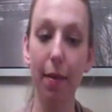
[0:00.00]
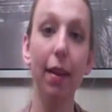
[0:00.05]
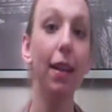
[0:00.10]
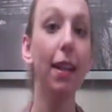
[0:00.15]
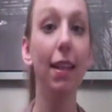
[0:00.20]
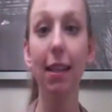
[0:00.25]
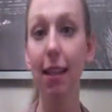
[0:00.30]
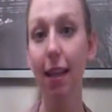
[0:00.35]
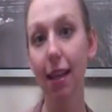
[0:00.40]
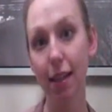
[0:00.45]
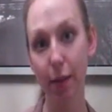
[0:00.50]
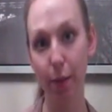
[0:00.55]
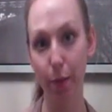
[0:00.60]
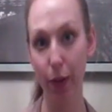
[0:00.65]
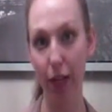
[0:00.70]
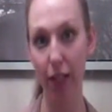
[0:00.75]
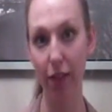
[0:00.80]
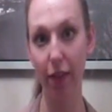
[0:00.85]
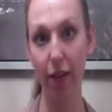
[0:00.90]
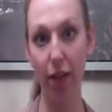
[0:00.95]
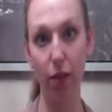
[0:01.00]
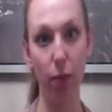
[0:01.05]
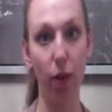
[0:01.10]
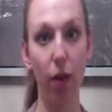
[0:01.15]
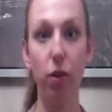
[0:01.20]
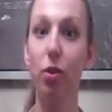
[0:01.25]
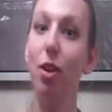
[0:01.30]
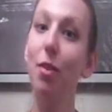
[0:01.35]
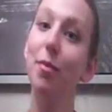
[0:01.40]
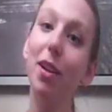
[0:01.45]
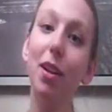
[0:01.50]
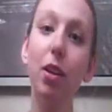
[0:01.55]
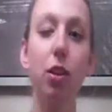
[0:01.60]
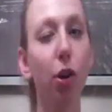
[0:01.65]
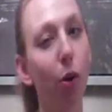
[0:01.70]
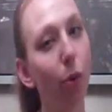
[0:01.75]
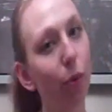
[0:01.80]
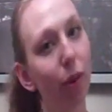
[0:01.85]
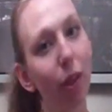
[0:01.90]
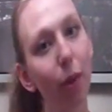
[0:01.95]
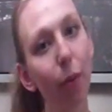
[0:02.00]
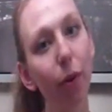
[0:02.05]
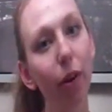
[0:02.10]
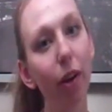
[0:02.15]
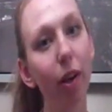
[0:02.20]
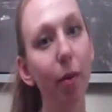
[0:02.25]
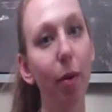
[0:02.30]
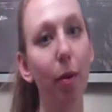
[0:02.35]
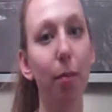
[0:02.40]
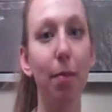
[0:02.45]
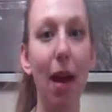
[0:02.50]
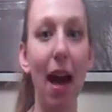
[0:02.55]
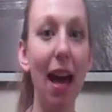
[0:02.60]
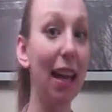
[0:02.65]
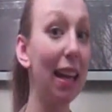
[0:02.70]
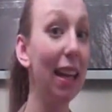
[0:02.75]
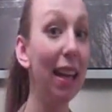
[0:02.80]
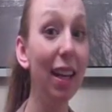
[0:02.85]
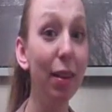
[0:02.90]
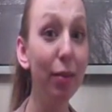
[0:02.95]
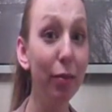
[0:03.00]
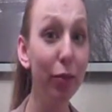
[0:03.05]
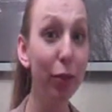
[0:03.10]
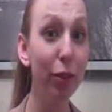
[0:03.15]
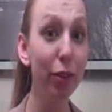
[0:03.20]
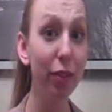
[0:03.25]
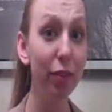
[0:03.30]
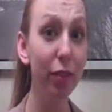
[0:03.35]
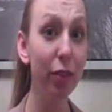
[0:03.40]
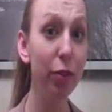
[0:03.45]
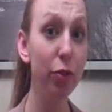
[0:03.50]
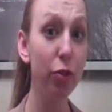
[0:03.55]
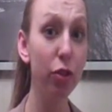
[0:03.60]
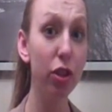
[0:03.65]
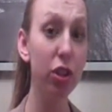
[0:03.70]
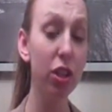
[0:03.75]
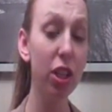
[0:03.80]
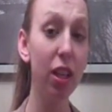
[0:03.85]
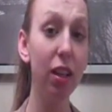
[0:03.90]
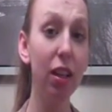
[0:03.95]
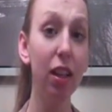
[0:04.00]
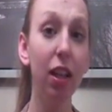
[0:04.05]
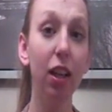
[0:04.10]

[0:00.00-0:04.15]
and he is breastfed as well, so I'm not totally worried about packing him full of nutrition.